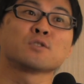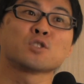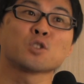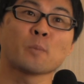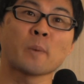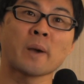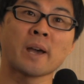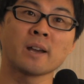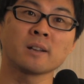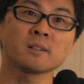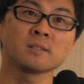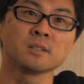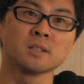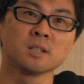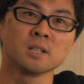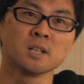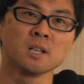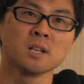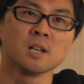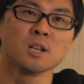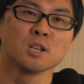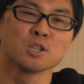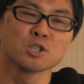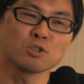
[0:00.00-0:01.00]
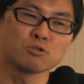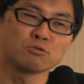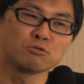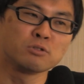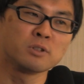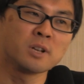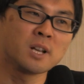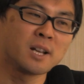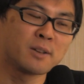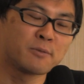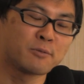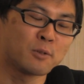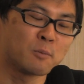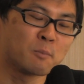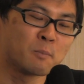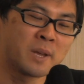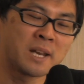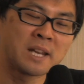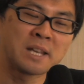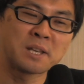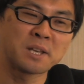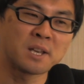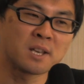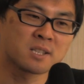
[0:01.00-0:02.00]
of Japan. So really for
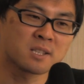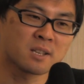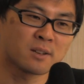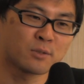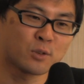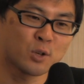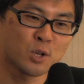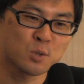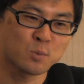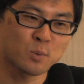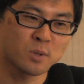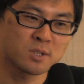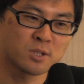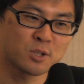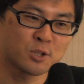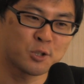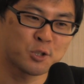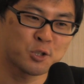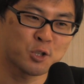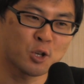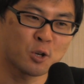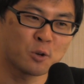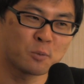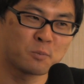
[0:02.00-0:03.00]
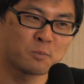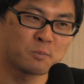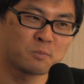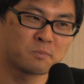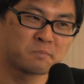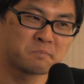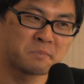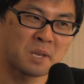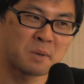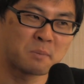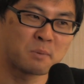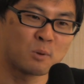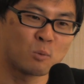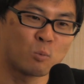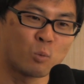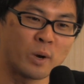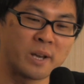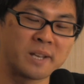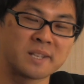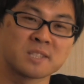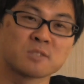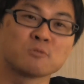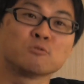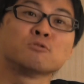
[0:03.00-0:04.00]
many years, I've always wanted to show people
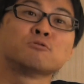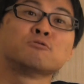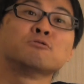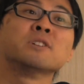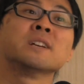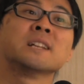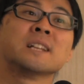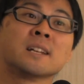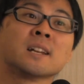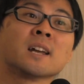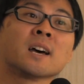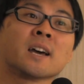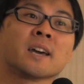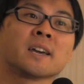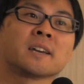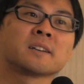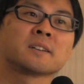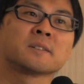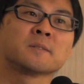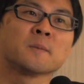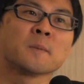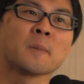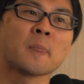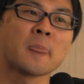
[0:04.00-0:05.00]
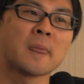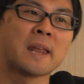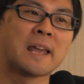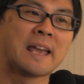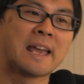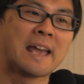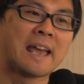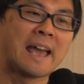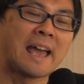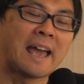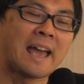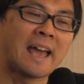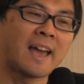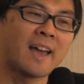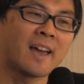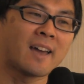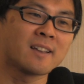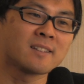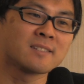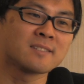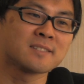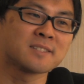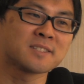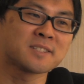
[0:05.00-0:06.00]
what it's really like.
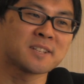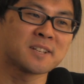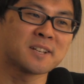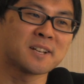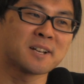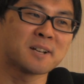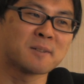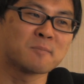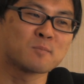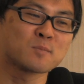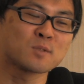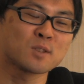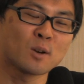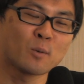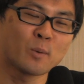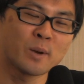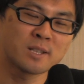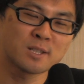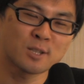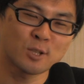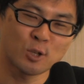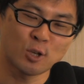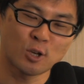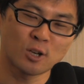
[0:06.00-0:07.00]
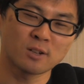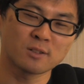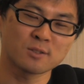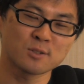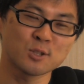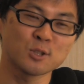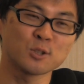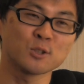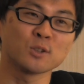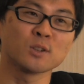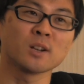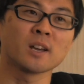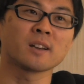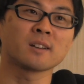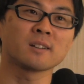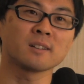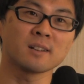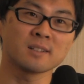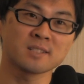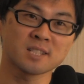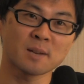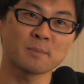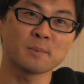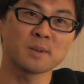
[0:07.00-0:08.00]
And so I went along to like
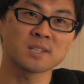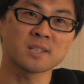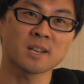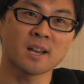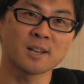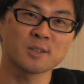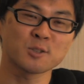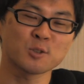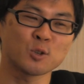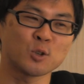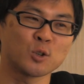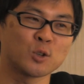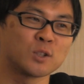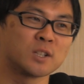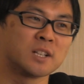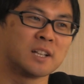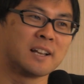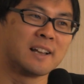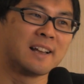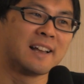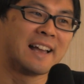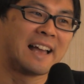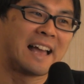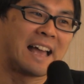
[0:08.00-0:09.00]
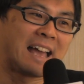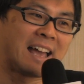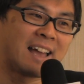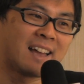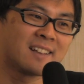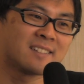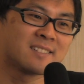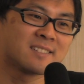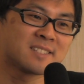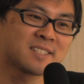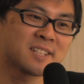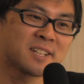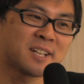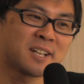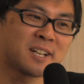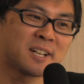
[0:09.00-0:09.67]
a Japanese high school, and